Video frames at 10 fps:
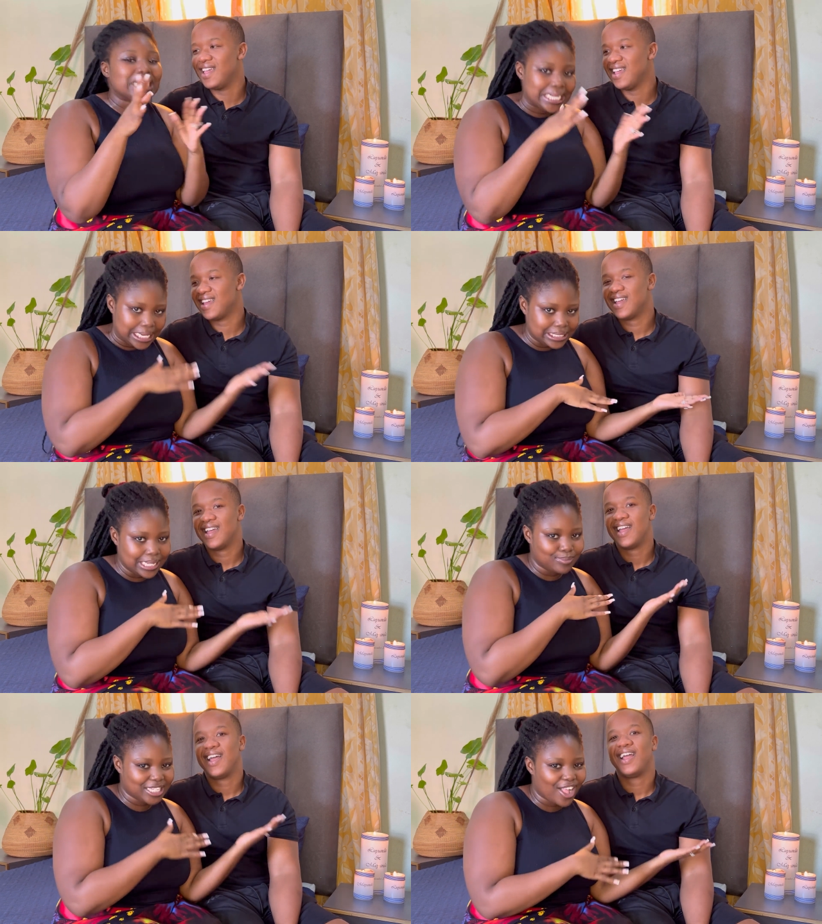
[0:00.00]
Speaker 1: neglecting
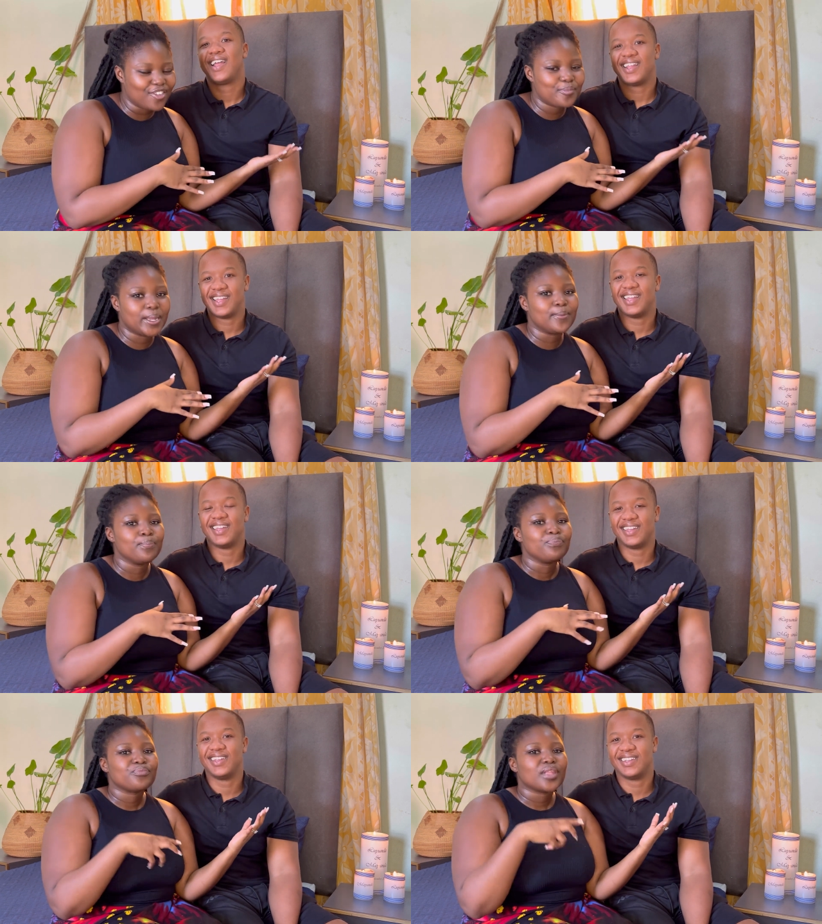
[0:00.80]
himself, but yeah, yeah,
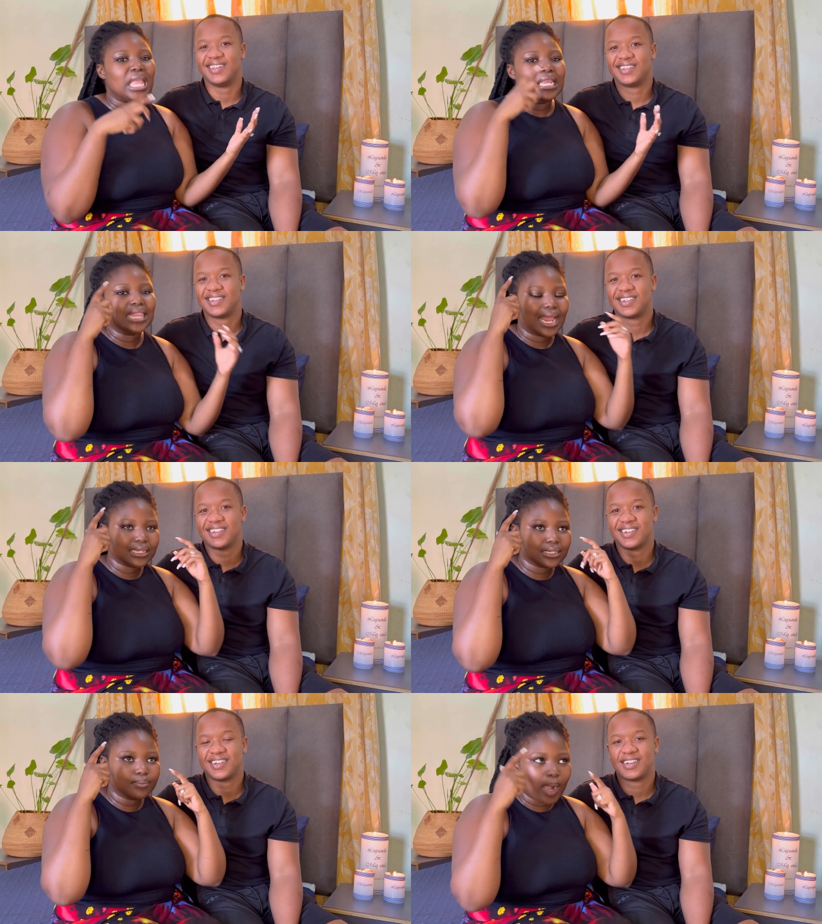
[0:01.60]
yeah in that
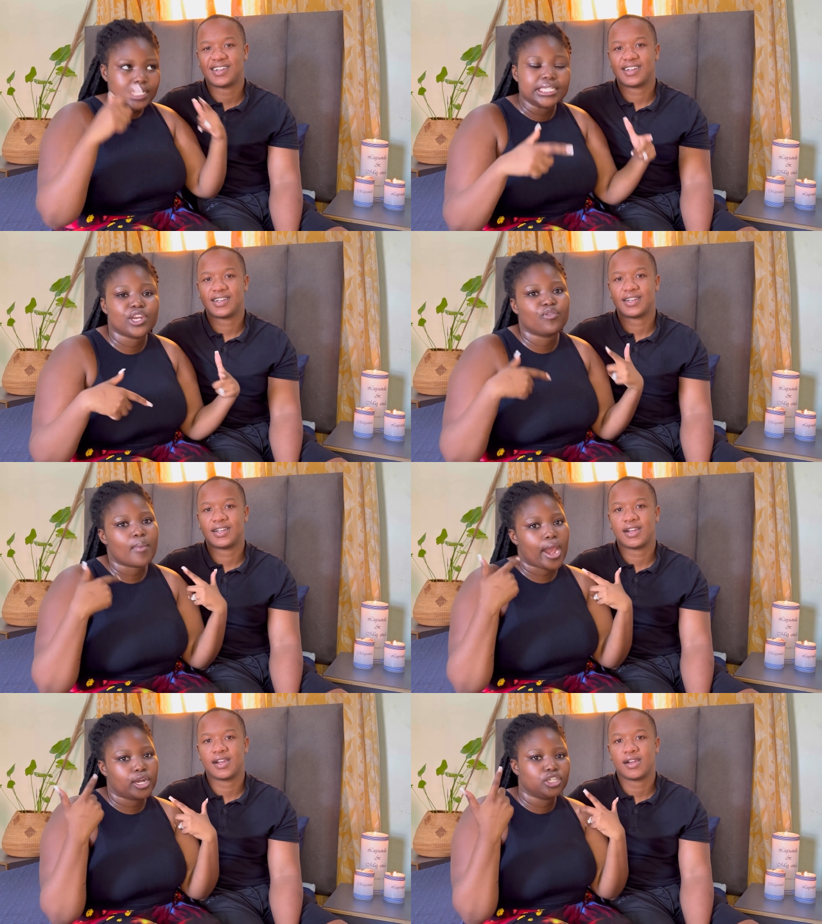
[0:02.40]
mindset of
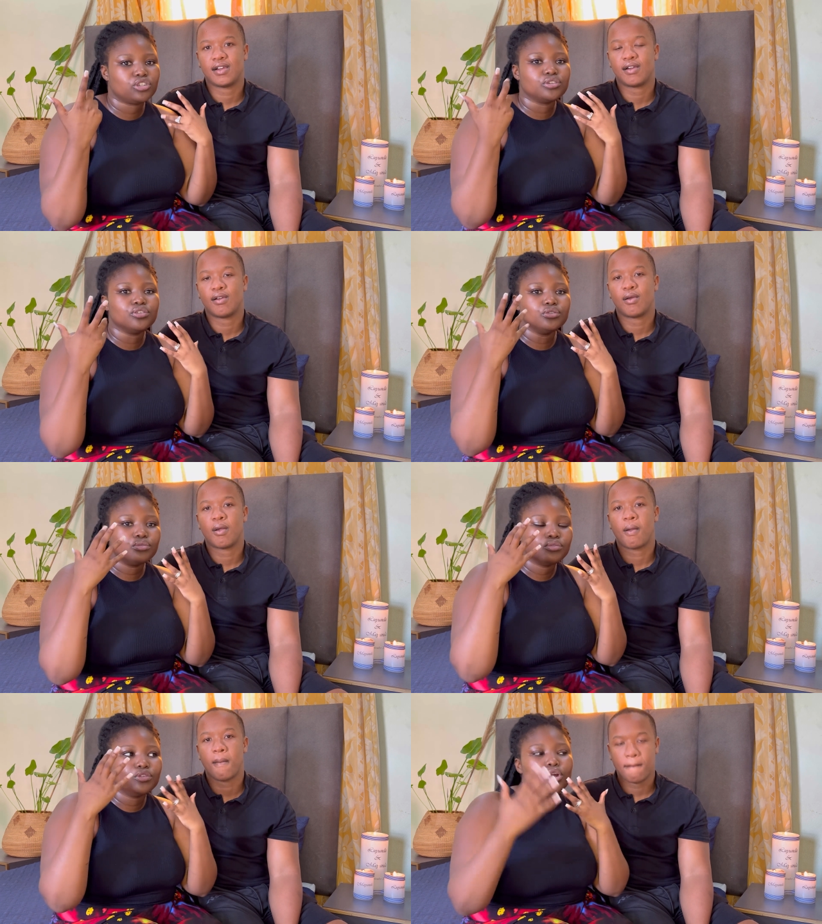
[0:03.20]
marriage,
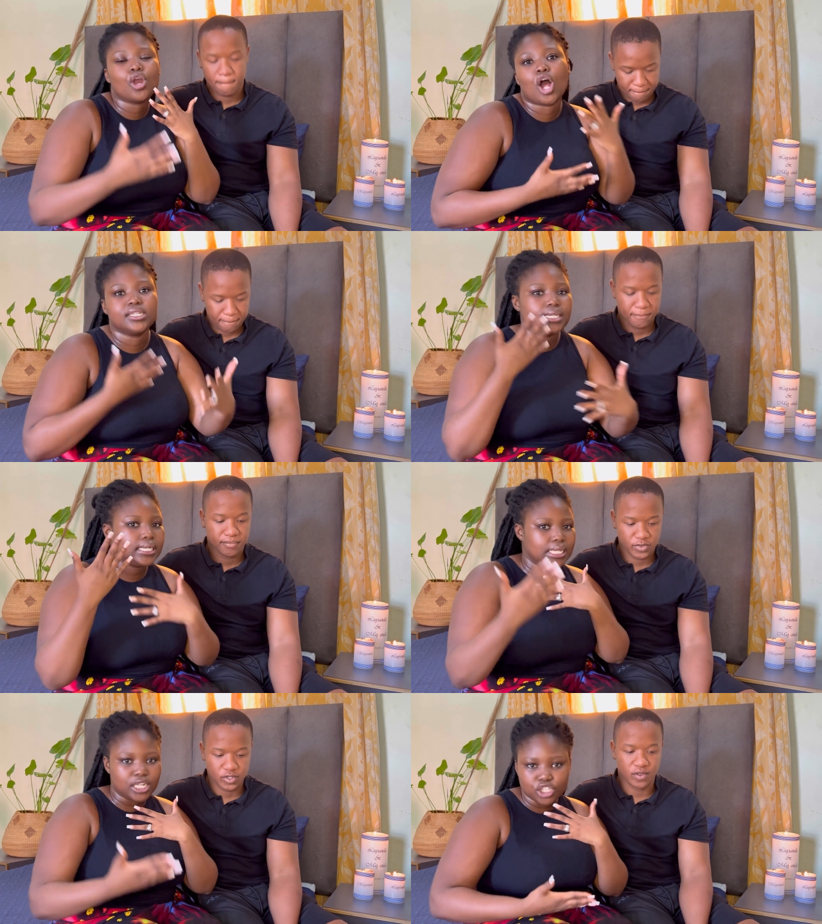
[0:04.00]
you're
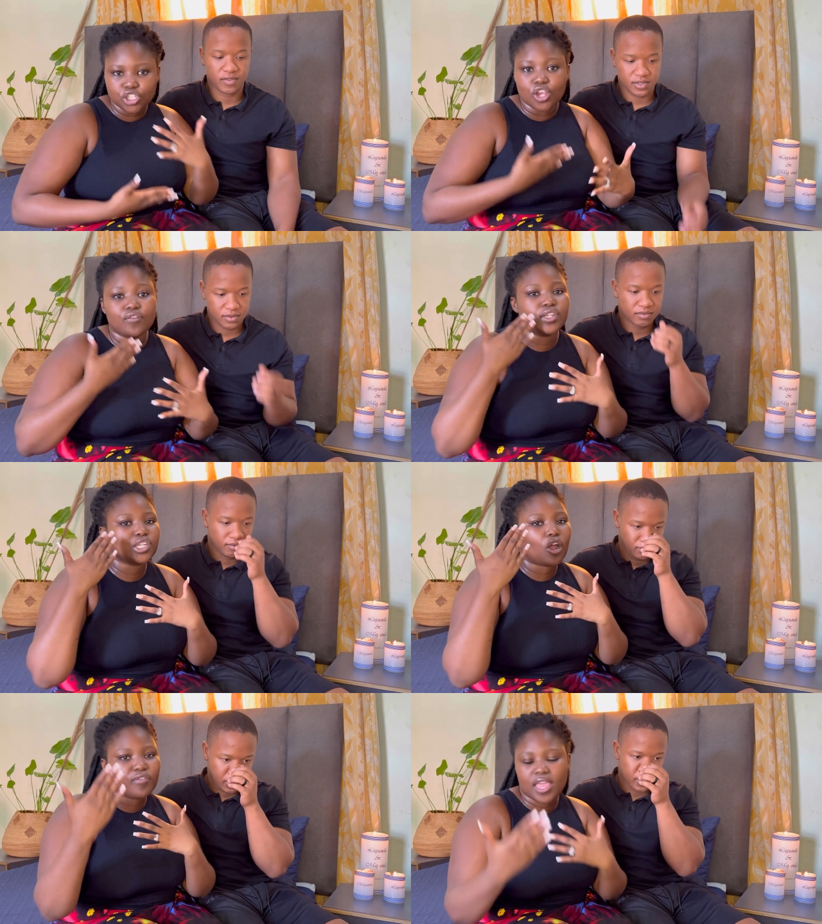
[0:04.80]
constantly service. in service
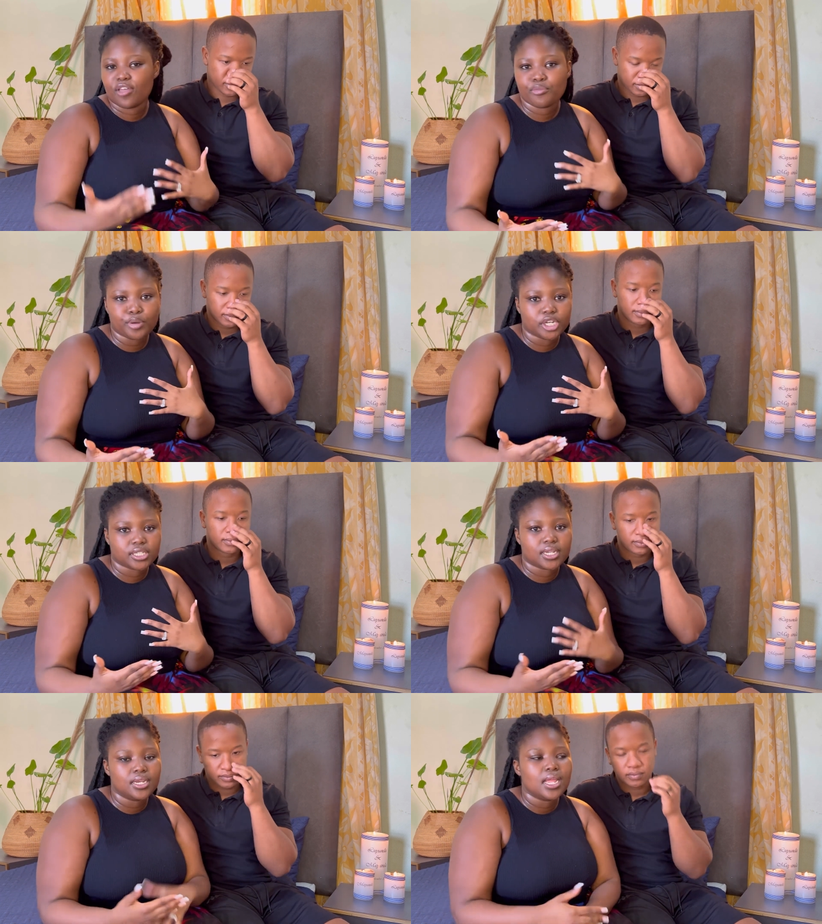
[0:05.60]
of yeah. the other
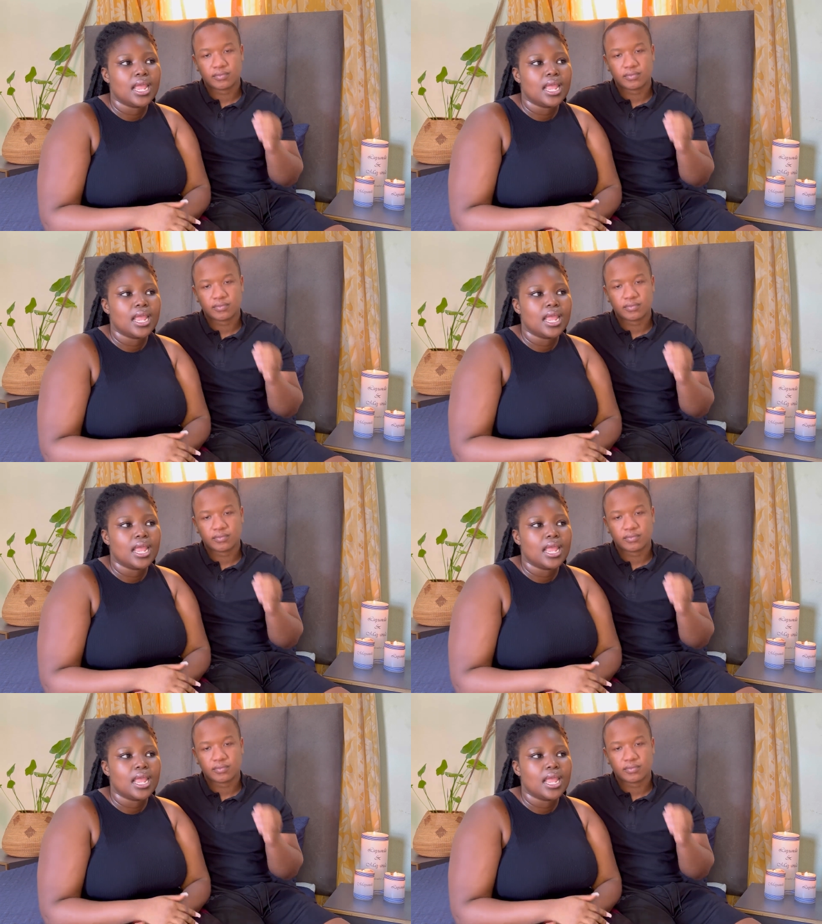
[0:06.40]
person.